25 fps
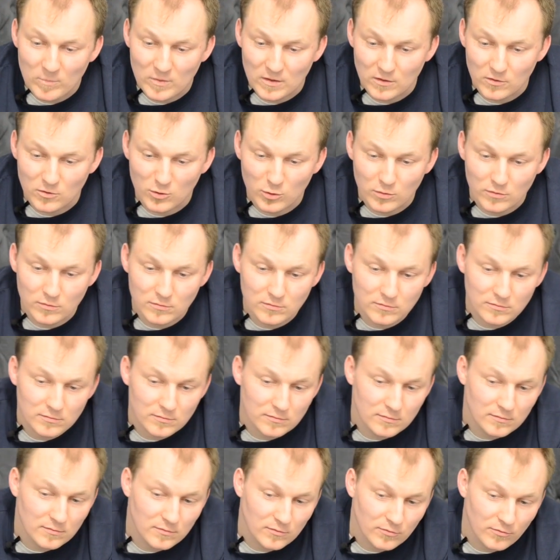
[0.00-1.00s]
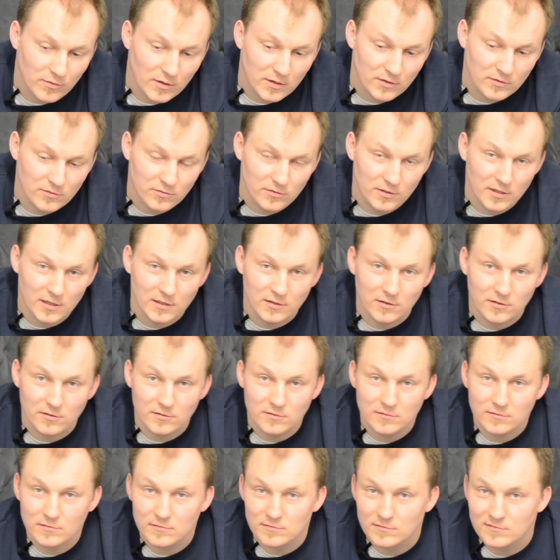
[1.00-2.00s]
you know we are
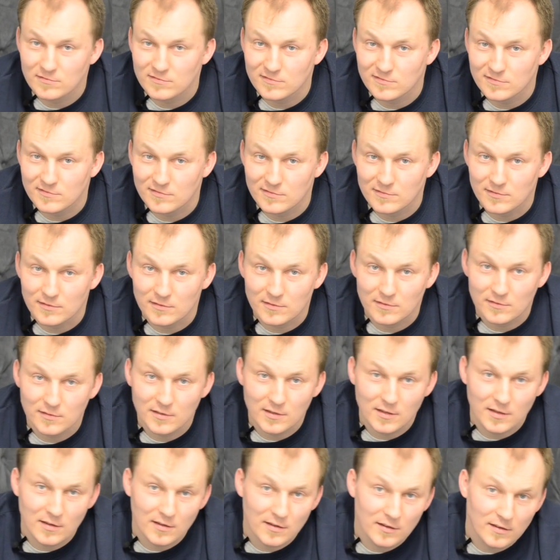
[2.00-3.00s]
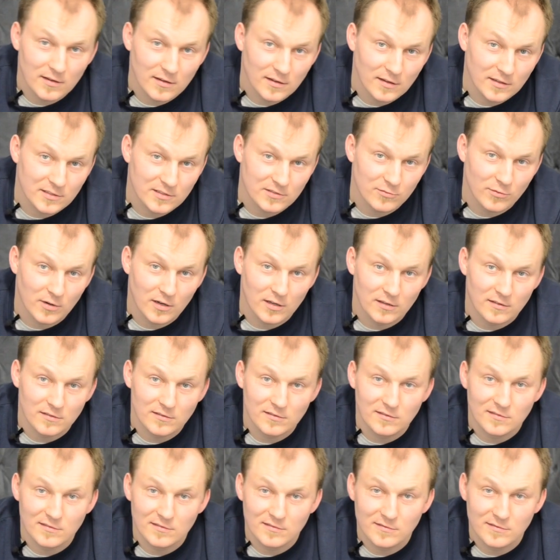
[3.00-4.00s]
together as one.